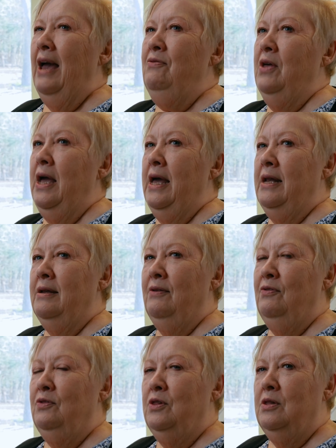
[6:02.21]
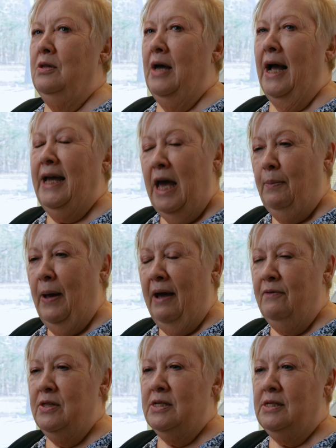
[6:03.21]
And I kept
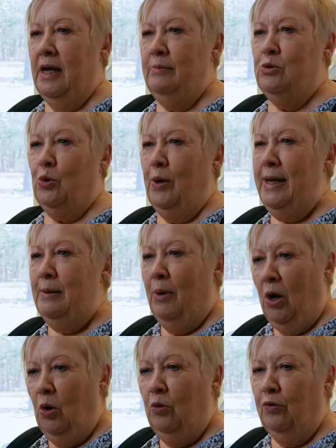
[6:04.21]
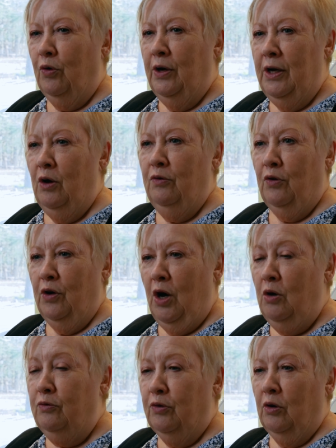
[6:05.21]
having the same dream over and over and
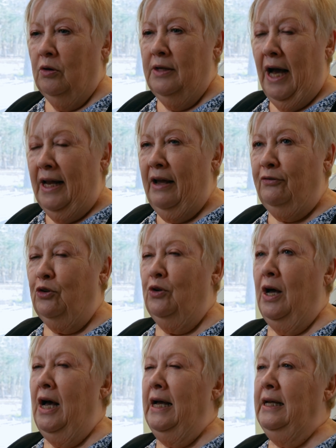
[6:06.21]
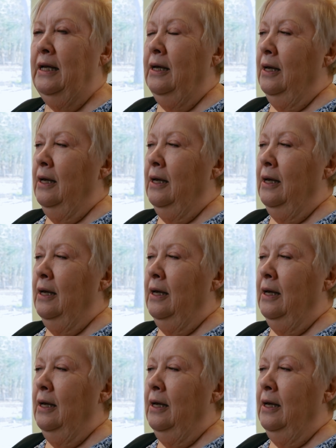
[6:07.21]
over, night after night.